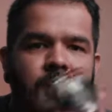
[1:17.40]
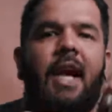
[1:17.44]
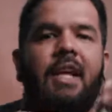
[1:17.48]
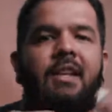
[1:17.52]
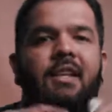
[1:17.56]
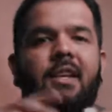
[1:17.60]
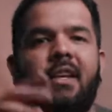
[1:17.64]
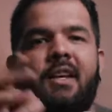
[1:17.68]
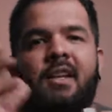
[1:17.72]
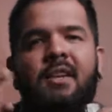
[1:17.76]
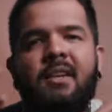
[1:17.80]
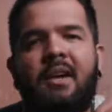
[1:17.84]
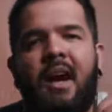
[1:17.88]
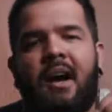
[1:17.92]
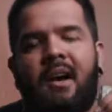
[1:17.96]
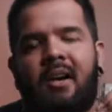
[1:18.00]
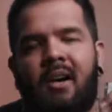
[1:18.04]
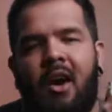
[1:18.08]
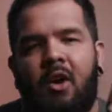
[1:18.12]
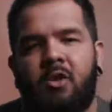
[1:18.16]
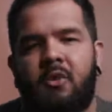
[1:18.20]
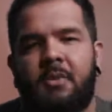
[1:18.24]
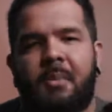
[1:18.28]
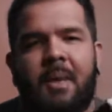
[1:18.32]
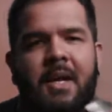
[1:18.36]
I did
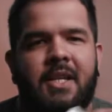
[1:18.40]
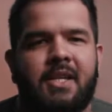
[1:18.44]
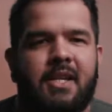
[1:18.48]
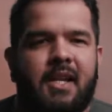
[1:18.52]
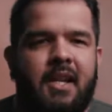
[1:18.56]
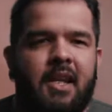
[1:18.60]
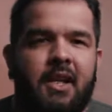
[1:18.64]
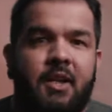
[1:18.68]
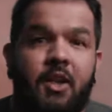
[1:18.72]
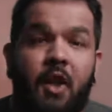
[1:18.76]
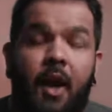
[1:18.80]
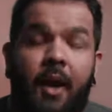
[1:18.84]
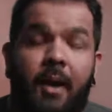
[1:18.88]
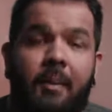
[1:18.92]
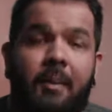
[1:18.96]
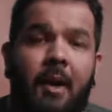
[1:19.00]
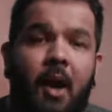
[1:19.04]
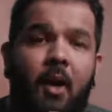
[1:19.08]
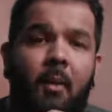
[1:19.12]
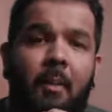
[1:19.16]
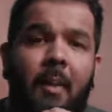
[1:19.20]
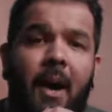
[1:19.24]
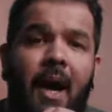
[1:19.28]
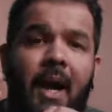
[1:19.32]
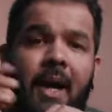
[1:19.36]
automatically thought
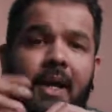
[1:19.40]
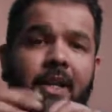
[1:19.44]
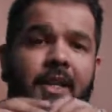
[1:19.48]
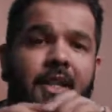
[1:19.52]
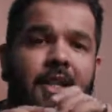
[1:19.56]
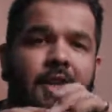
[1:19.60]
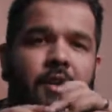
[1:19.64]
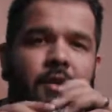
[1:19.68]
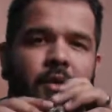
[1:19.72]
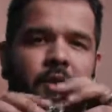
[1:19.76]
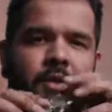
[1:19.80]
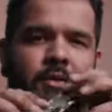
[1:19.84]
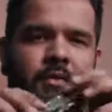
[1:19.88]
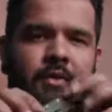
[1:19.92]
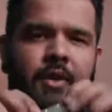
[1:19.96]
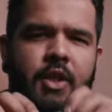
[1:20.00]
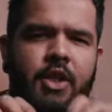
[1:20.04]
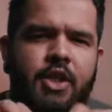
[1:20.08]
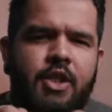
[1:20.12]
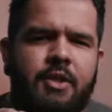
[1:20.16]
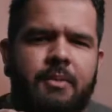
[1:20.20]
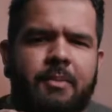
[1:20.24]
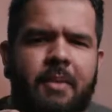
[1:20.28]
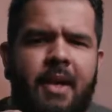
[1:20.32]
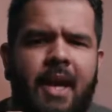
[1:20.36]
about buying the newer
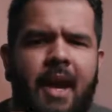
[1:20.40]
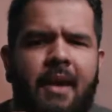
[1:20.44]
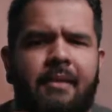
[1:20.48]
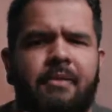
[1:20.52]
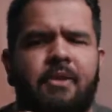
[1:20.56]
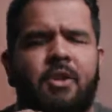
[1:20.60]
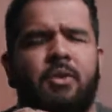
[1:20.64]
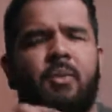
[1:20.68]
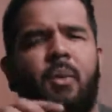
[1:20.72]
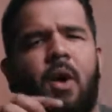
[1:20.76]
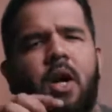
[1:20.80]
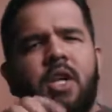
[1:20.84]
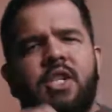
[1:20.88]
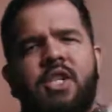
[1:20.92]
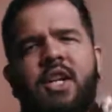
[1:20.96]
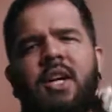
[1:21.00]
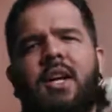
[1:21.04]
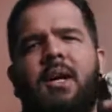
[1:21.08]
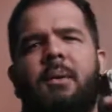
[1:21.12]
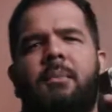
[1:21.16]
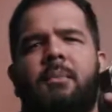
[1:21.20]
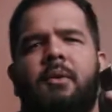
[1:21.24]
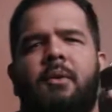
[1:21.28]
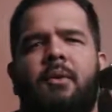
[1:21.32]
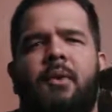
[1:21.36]
version, but after watching a
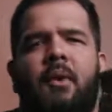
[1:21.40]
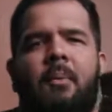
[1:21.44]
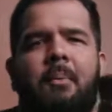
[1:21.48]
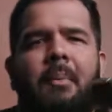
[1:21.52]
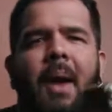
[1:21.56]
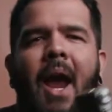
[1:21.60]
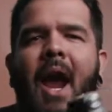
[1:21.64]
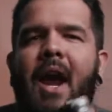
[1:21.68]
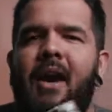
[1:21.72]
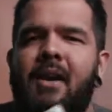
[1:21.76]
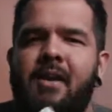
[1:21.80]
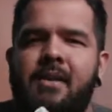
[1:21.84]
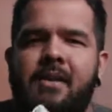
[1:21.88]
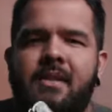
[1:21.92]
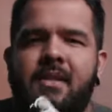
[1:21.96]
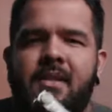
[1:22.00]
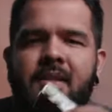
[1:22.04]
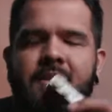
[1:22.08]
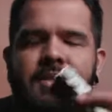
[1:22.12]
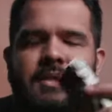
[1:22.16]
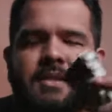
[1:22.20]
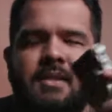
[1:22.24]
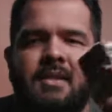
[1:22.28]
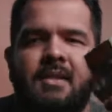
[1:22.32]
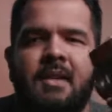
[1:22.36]
couple of
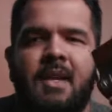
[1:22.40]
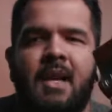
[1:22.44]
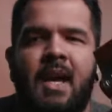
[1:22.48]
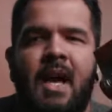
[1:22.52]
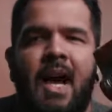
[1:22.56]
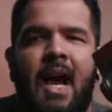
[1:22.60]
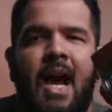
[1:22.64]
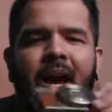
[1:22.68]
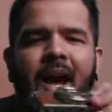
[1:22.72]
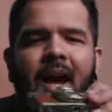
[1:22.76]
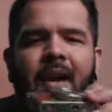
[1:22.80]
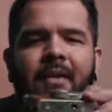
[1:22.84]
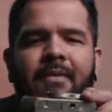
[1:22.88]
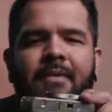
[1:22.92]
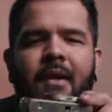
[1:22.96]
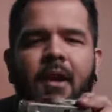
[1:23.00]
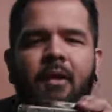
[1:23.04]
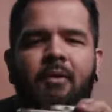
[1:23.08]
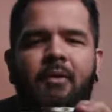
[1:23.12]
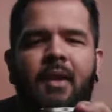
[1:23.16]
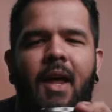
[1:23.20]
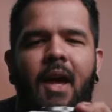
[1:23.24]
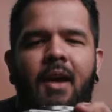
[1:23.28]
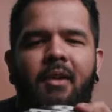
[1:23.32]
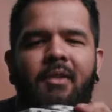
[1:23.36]
comparisons, I
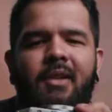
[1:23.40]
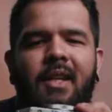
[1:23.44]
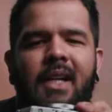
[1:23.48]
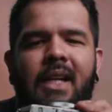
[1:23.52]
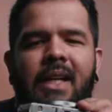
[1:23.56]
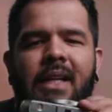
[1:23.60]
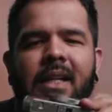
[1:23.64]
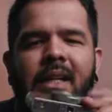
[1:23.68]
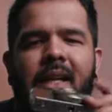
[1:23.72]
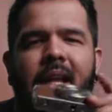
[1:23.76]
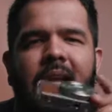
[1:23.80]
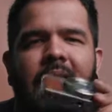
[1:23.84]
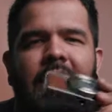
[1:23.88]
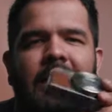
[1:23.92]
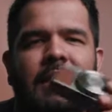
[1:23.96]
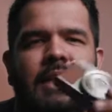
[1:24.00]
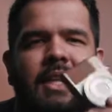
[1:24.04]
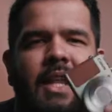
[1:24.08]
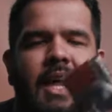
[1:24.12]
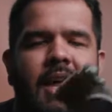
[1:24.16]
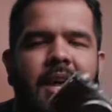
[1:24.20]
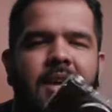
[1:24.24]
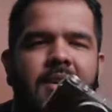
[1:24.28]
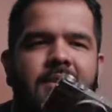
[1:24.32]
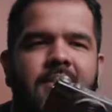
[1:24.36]
found out that
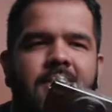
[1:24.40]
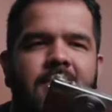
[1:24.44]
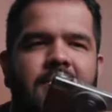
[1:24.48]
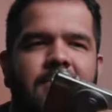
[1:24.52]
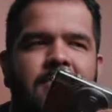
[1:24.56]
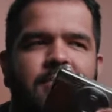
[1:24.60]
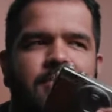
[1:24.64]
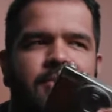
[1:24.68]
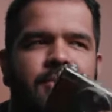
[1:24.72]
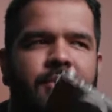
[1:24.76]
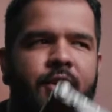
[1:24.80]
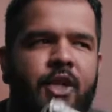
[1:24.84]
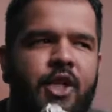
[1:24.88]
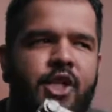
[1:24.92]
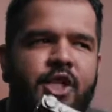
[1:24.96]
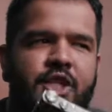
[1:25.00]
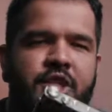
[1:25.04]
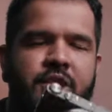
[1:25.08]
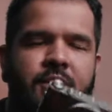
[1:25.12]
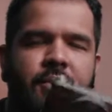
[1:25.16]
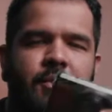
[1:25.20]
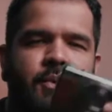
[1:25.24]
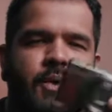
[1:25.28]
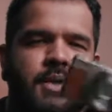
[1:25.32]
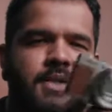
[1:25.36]
this
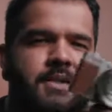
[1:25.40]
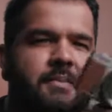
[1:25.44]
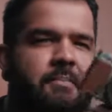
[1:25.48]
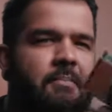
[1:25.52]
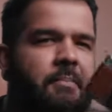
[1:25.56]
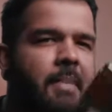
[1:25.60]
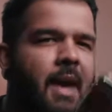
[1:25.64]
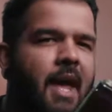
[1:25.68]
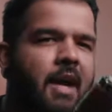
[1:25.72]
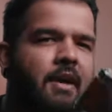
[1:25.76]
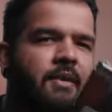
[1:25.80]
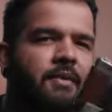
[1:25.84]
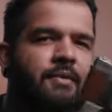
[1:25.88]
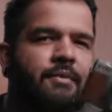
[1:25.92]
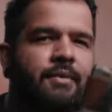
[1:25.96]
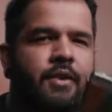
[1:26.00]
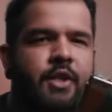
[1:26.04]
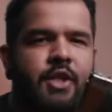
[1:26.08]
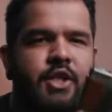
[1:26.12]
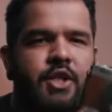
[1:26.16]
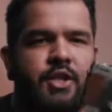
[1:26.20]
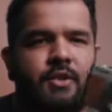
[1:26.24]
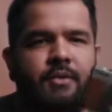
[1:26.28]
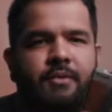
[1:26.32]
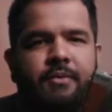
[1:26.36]
version was a better
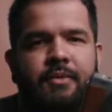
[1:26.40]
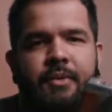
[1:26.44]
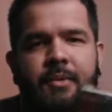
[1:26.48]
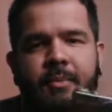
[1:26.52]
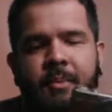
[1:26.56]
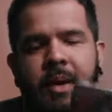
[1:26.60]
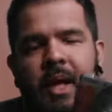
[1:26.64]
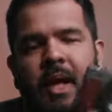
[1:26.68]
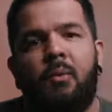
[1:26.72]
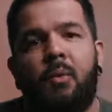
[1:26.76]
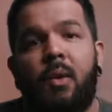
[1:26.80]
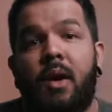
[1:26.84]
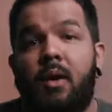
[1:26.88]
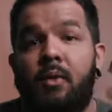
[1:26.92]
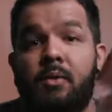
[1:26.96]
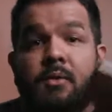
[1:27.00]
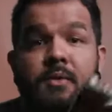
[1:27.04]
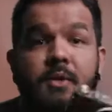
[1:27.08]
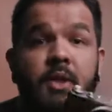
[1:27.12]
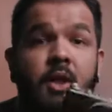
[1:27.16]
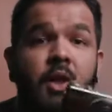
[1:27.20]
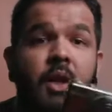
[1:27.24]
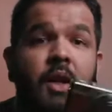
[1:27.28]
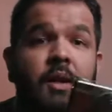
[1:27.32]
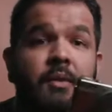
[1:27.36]
version for me. What I was
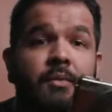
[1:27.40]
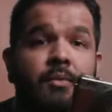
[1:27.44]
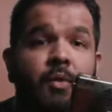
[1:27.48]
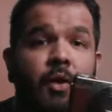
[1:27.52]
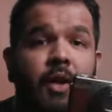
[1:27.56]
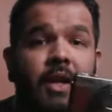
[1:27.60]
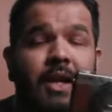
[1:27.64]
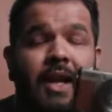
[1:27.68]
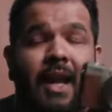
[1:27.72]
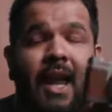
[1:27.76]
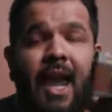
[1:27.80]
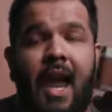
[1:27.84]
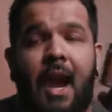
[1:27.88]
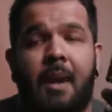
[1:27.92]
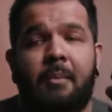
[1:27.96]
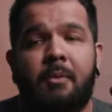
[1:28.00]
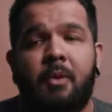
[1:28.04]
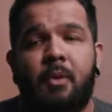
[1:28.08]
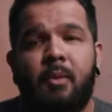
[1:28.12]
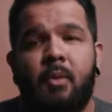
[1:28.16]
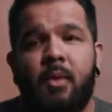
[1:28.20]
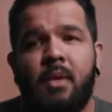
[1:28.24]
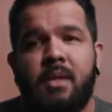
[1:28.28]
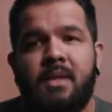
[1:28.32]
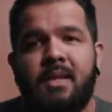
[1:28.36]
looking for in a camera
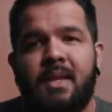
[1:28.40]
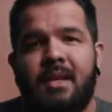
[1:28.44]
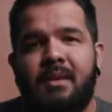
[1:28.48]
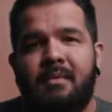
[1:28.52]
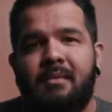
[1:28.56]
was